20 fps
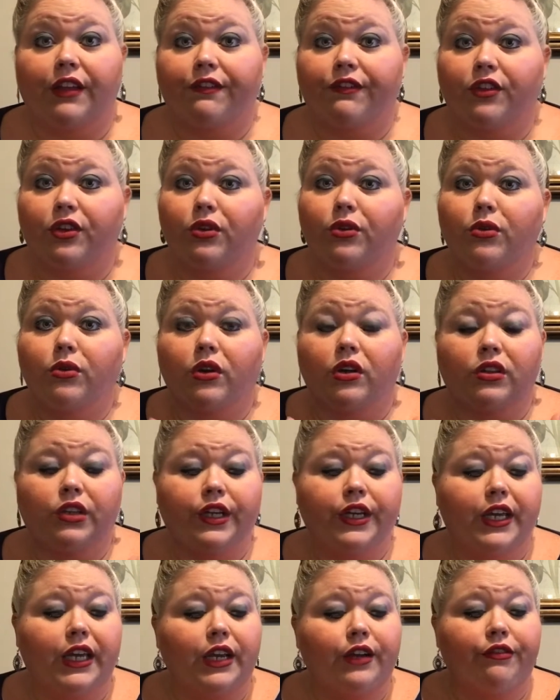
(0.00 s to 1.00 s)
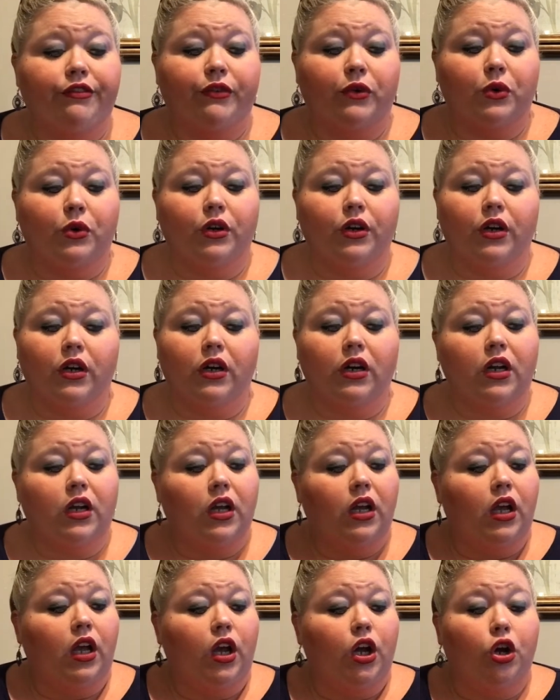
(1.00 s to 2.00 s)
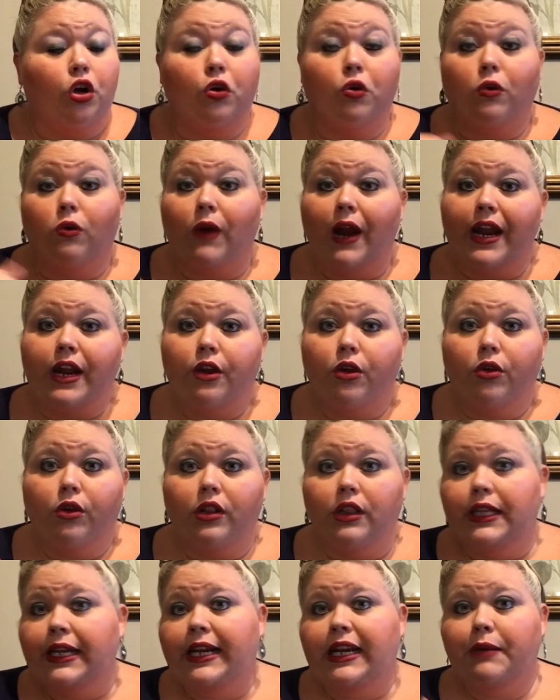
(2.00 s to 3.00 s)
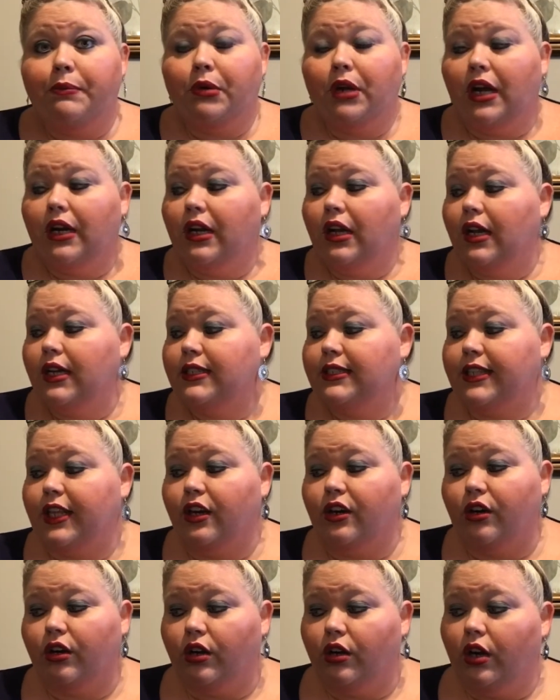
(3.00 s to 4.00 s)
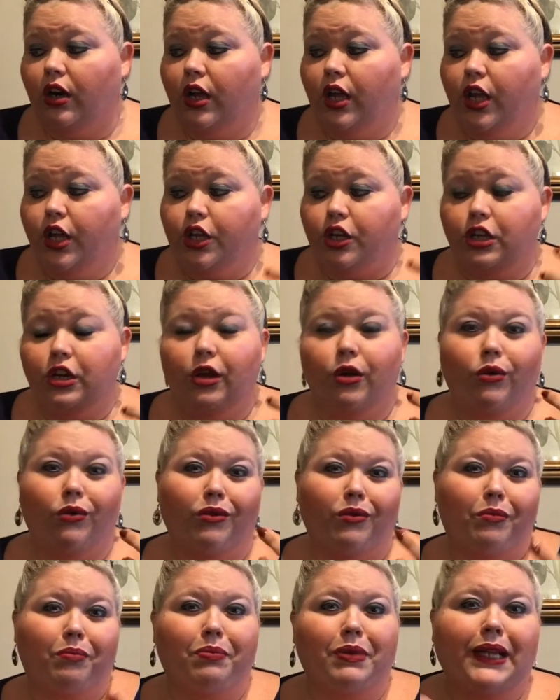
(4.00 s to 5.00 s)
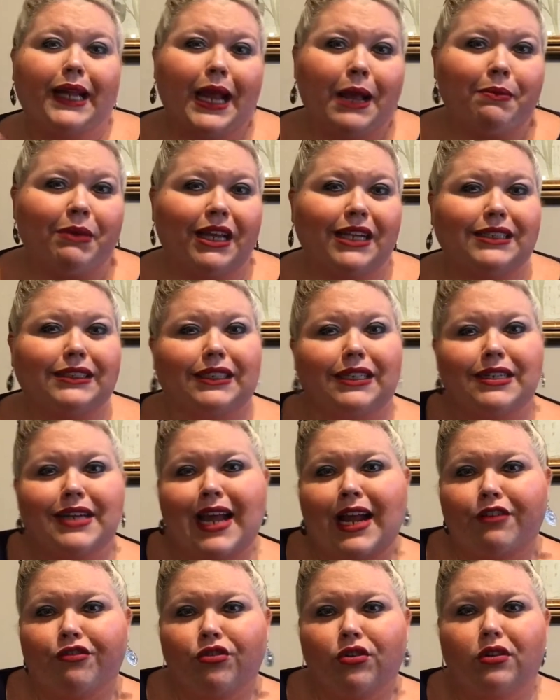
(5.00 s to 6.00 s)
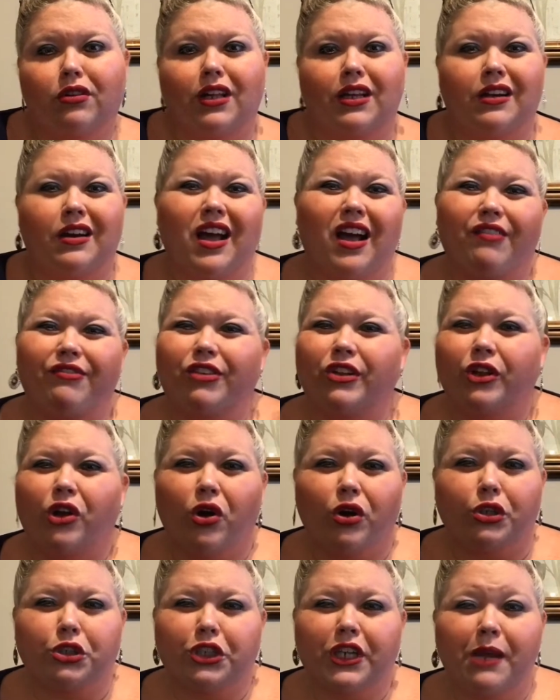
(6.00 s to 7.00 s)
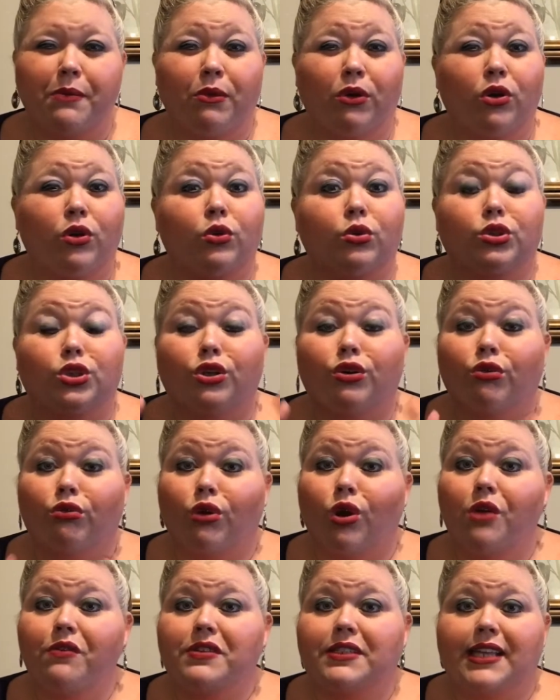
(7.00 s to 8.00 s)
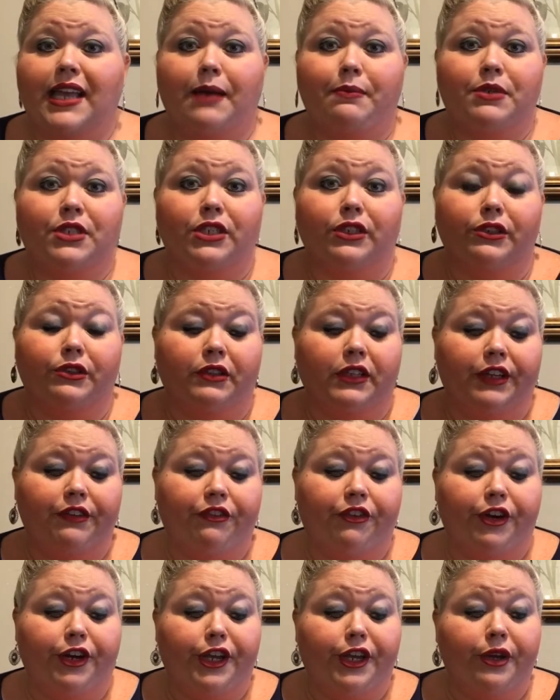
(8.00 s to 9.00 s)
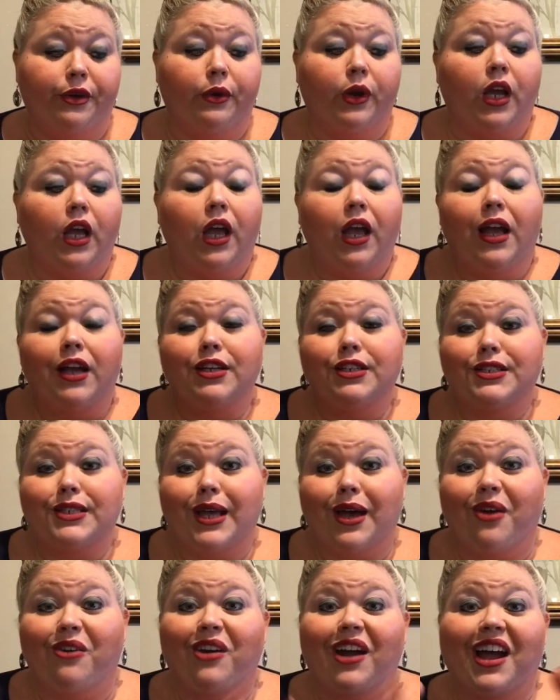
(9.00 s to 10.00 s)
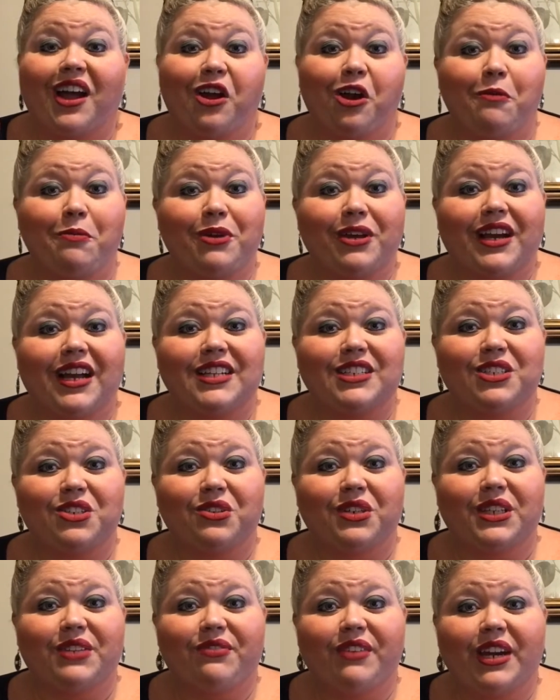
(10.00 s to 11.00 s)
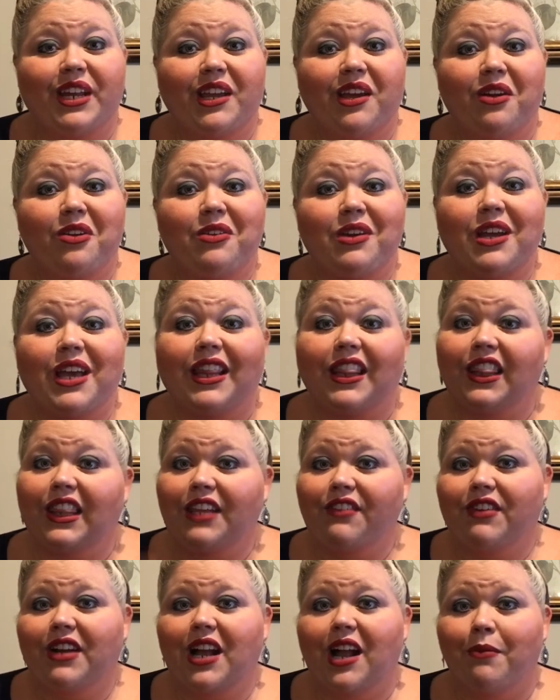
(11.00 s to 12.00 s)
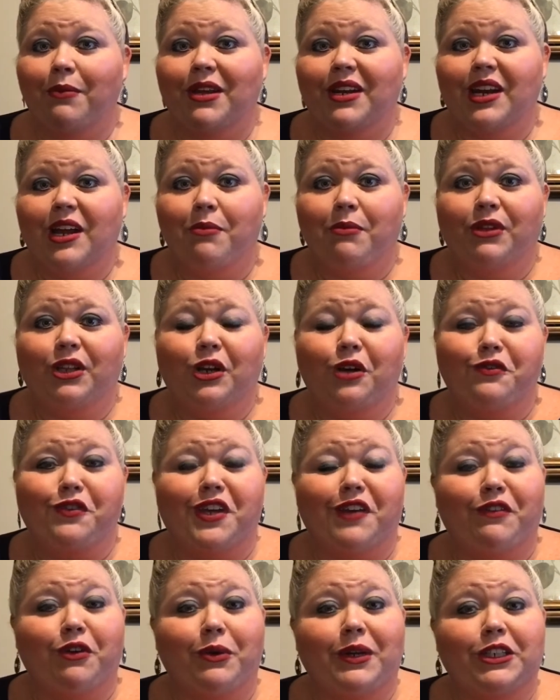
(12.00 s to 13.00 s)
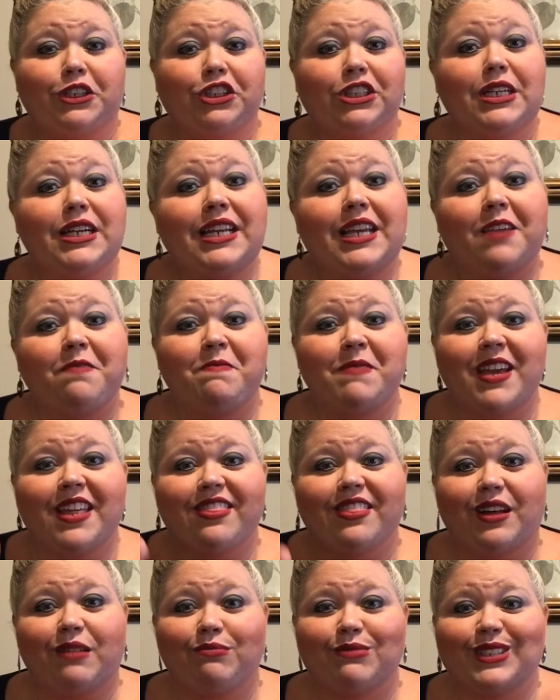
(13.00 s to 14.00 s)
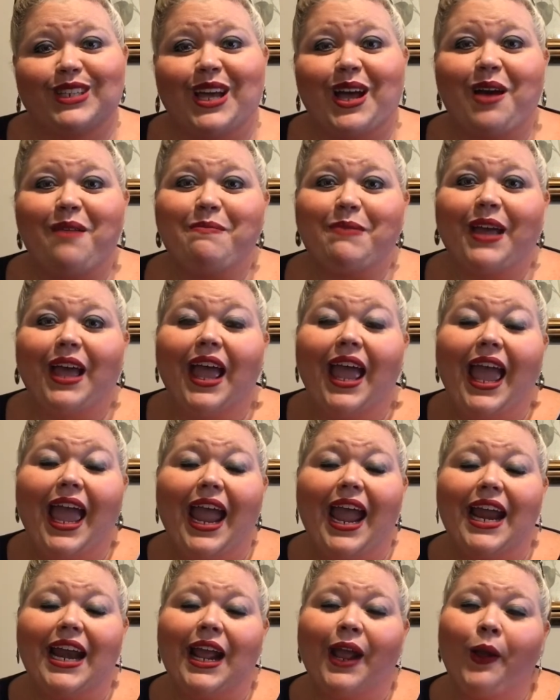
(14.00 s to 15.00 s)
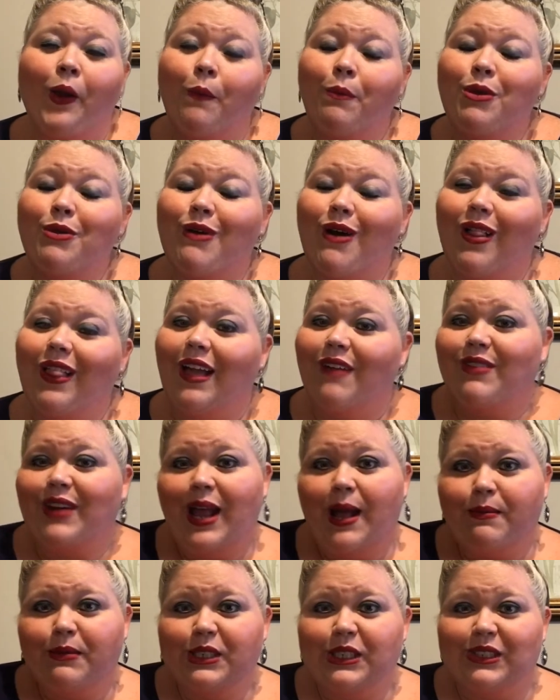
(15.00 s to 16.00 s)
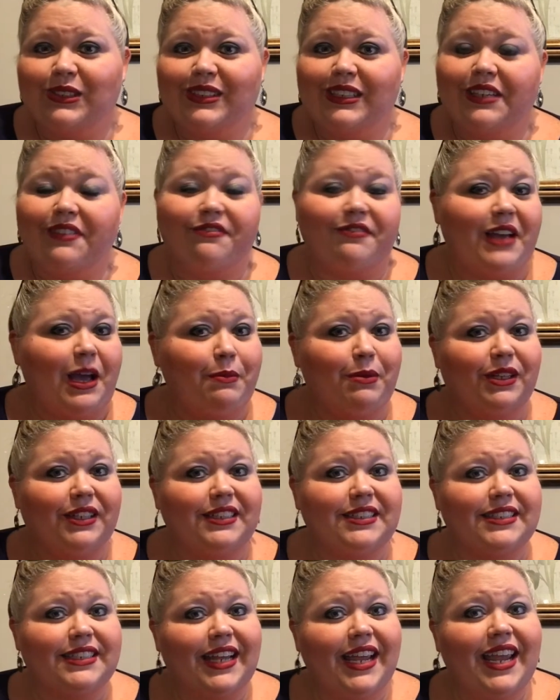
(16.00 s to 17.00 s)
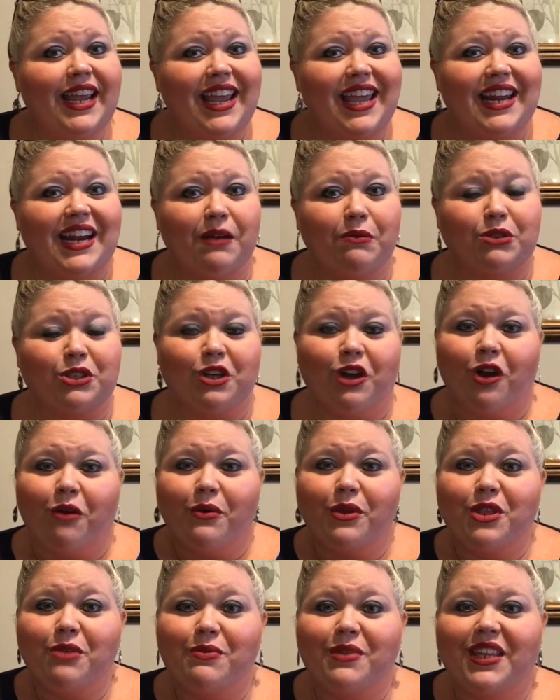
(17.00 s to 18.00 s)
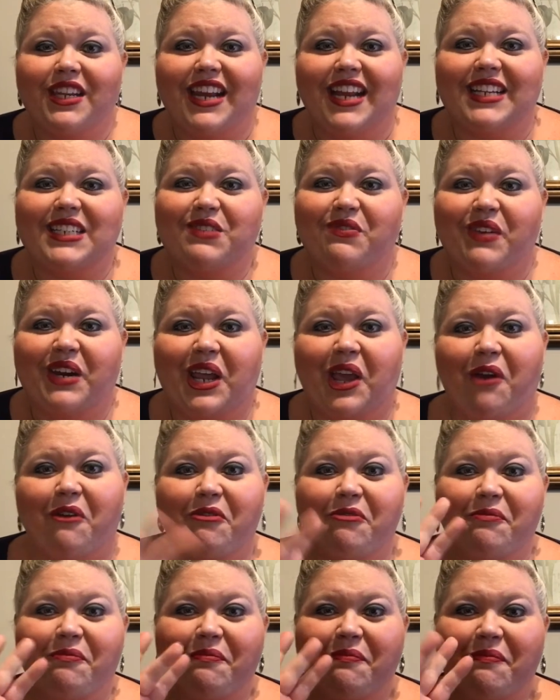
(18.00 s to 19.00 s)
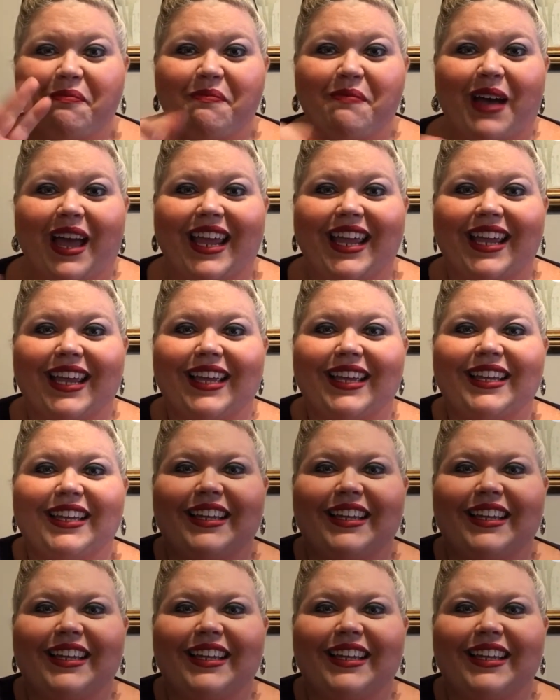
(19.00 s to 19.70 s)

If you are looking for great cleaning products that are, you know, plant-based and natural and not full of harsh chemicals, Grove is absolutely for you. So I hope you guys enjoyed the video. Leave a comment down below if you have a question. Give me a thumbs up. And I hope you all have an absolutely fabulous day and I will talk with you with the next video. Bye.